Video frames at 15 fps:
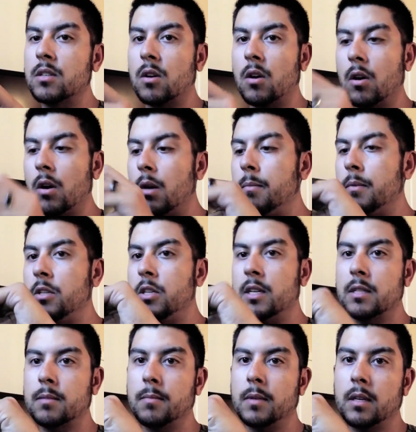this arm
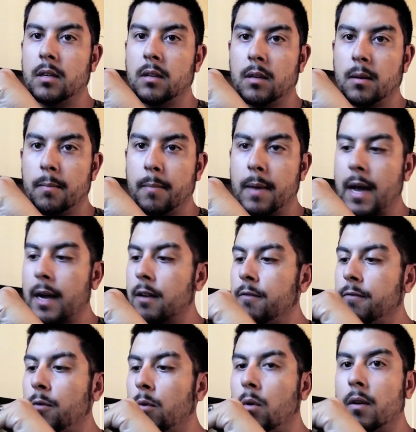adjustment back
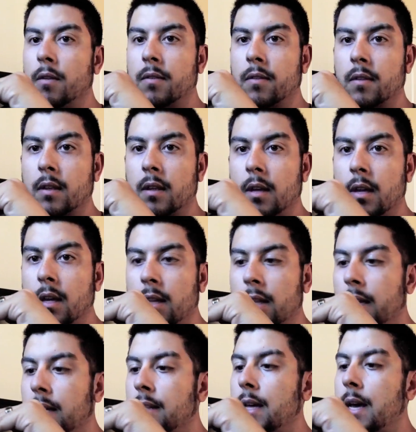and forth
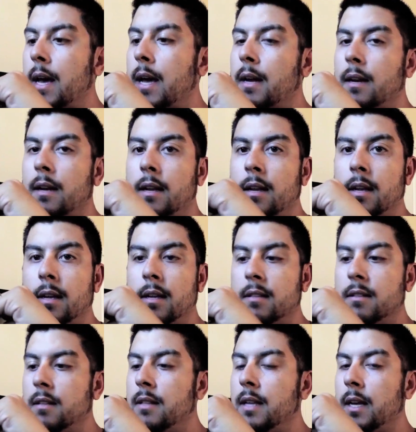like that
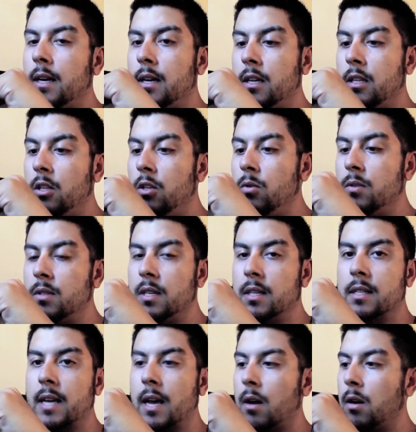to then use
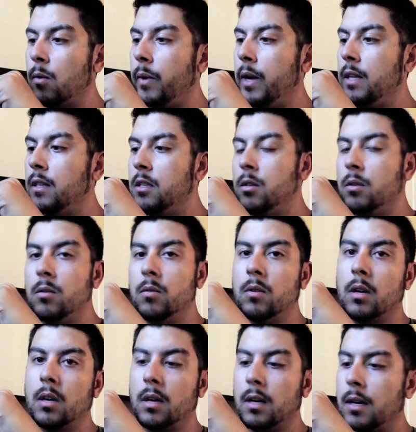this counterweight
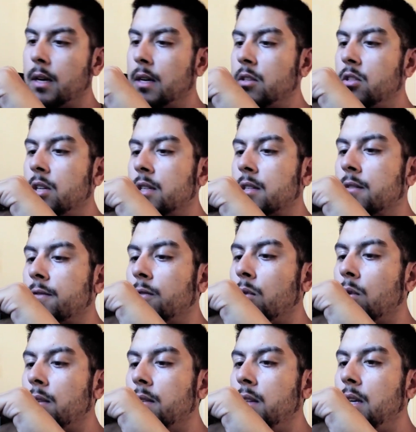to adjust
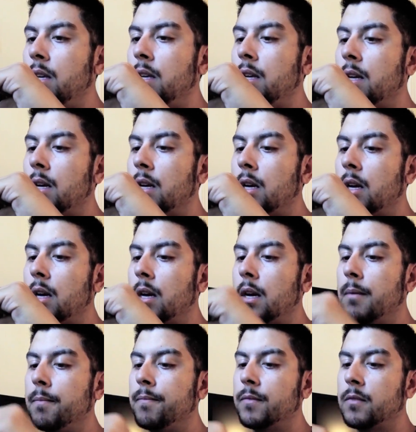for
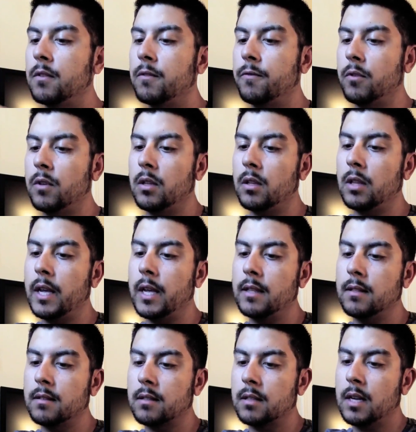the
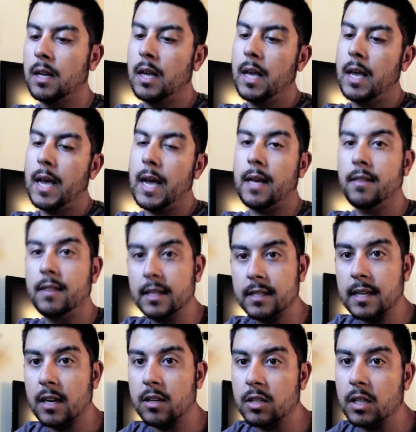lens. And
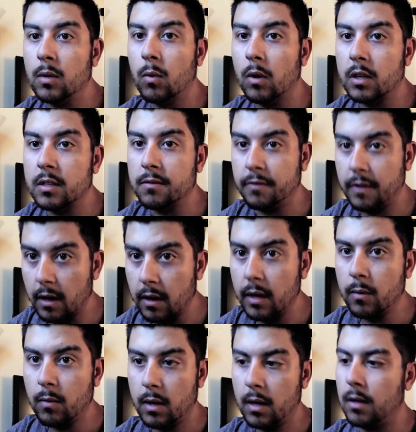this actually works
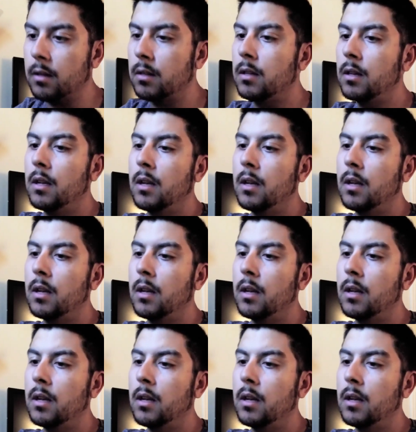very well.